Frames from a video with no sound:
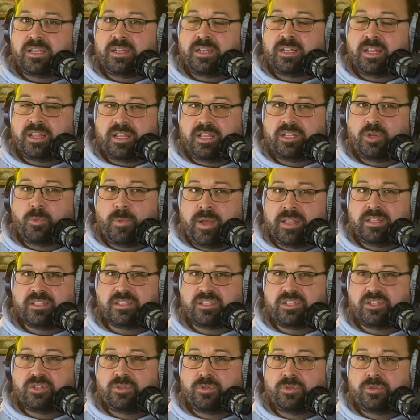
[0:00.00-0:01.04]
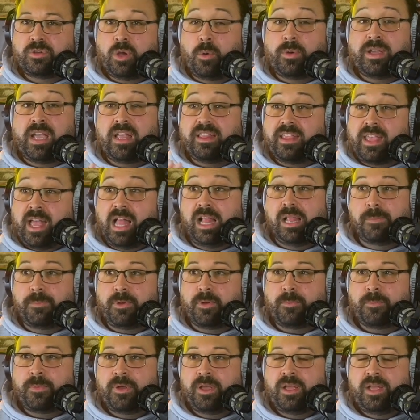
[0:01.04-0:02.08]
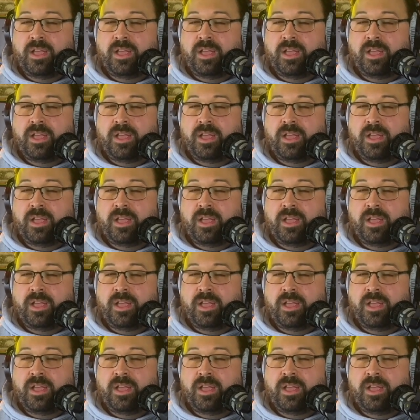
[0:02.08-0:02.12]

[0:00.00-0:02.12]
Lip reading: And then you went to go and get the album,